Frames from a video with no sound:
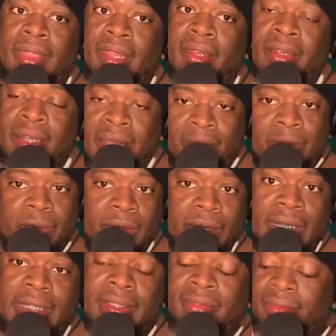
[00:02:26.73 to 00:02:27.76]
number
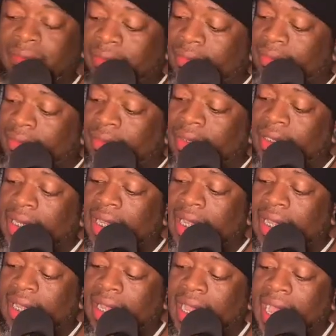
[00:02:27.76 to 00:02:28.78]
one,
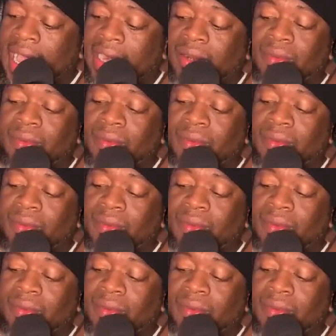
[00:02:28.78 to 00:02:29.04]
I